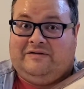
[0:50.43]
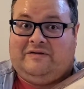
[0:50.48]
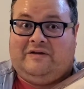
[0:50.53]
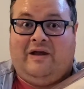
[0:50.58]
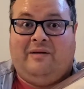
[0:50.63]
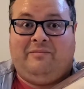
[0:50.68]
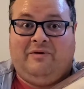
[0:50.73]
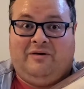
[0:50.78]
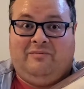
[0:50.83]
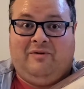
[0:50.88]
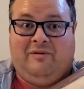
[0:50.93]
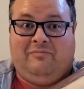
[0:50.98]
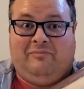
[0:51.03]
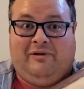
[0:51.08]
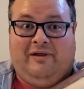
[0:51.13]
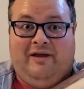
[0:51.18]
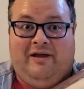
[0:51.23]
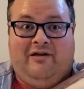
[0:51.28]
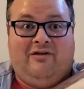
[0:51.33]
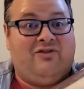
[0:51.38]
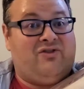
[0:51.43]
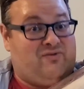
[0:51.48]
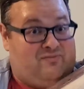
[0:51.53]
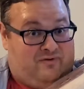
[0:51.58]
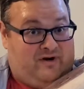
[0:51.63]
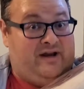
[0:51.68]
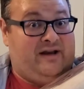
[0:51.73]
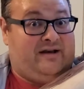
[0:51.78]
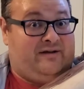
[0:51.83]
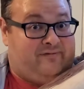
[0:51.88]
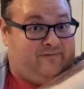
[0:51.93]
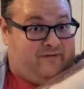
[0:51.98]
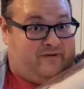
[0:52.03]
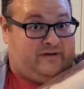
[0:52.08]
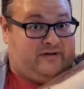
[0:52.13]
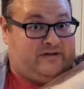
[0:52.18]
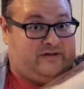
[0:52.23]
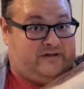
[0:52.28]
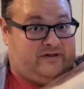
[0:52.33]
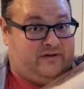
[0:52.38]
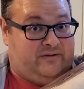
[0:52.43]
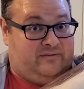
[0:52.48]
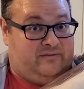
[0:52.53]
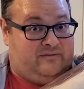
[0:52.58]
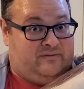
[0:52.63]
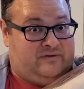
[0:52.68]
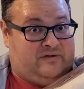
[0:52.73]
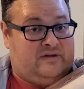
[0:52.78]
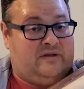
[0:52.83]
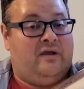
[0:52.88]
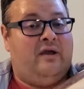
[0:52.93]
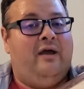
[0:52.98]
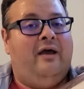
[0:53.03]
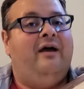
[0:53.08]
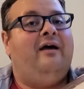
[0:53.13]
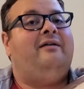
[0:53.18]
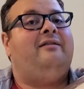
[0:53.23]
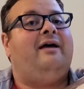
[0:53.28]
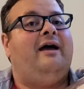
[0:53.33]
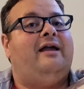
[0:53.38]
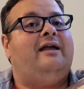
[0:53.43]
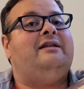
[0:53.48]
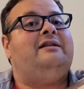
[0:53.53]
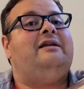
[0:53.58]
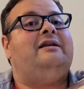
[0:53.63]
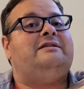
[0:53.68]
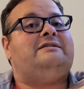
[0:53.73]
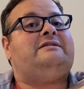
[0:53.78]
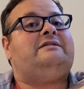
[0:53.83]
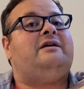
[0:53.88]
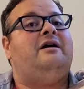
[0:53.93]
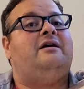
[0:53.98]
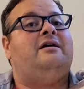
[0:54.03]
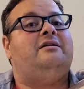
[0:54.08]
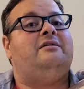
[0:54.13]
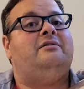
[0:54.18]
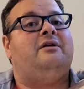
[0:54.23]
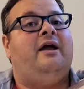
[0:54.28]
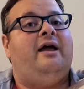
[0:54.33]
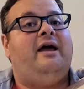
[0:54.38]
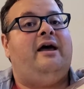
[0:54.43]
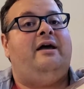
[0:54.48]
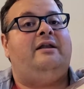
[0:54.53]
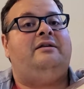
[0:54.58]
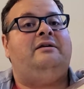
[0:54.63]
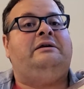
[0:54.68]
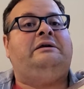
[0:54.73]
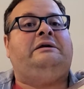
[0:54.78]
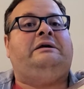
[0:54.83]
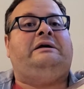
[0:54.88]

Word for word: I'm going to be playing three different tunes that can get stuck in your head,